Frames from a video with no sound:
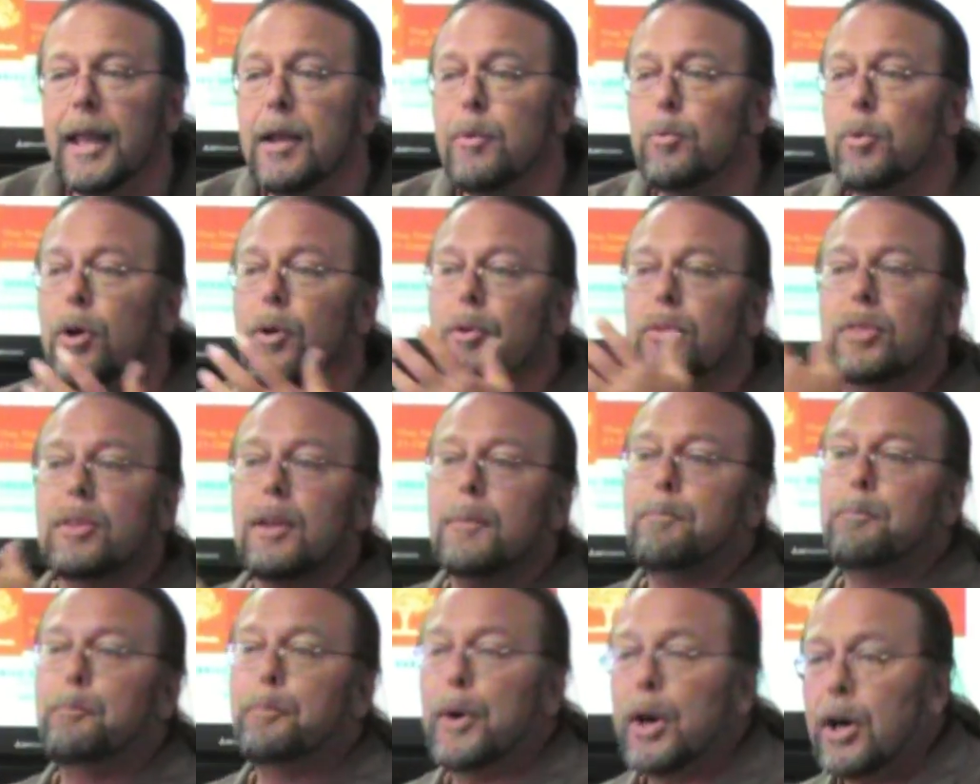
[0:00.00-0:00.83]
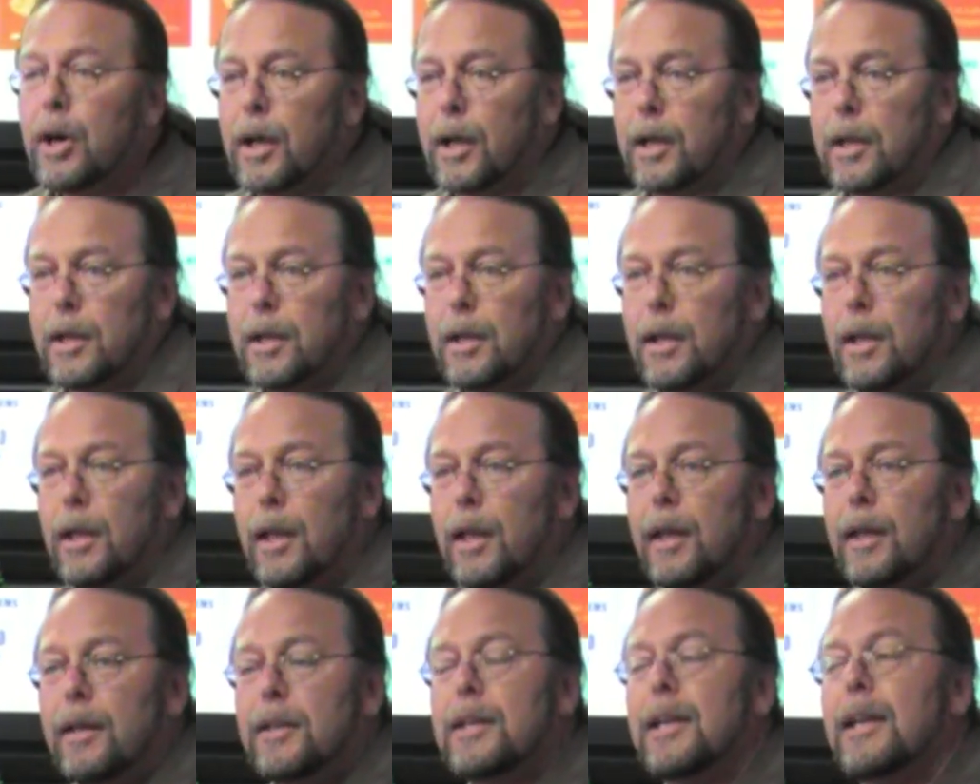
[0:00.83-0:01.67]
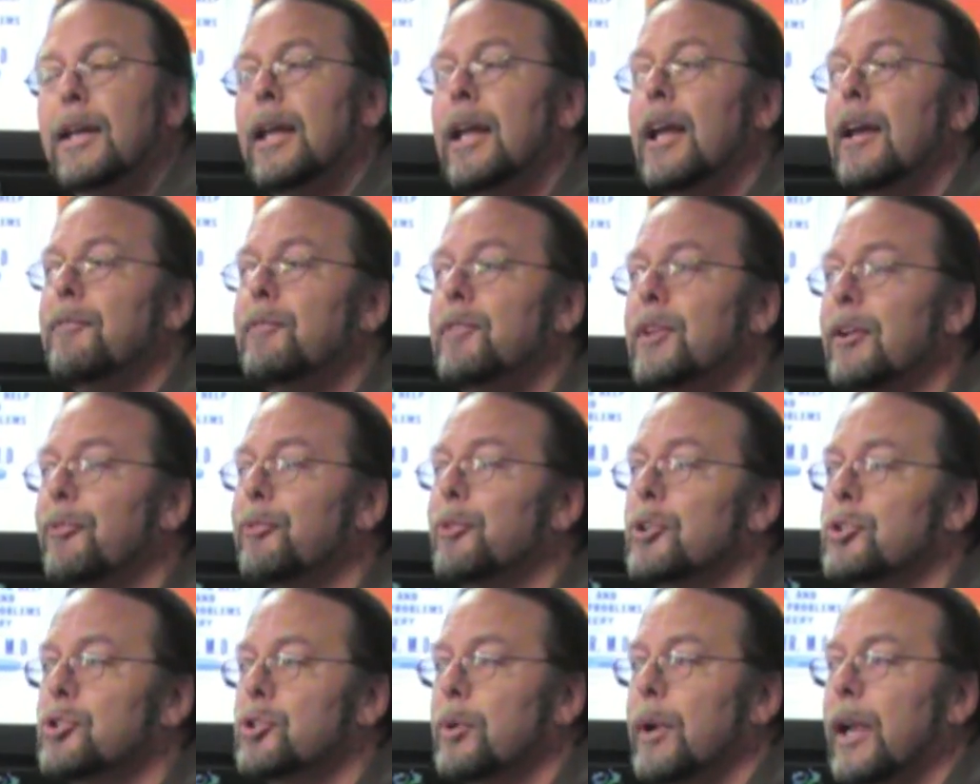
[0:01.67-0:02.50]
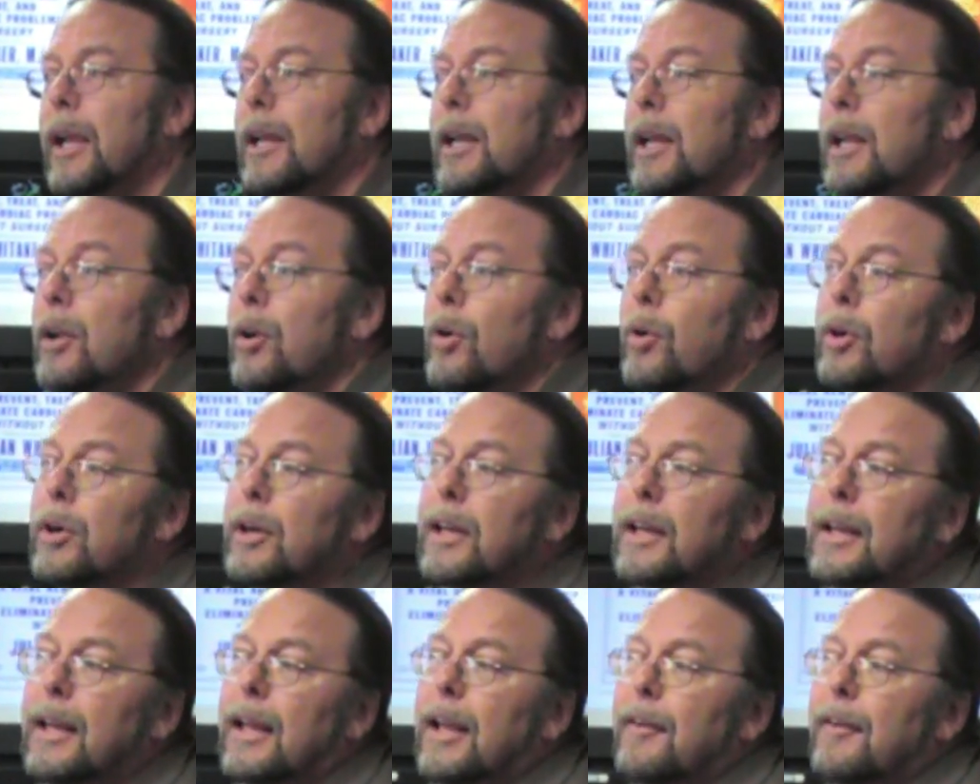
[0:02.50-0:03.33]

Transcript: He wrote the book. Did he have different training, or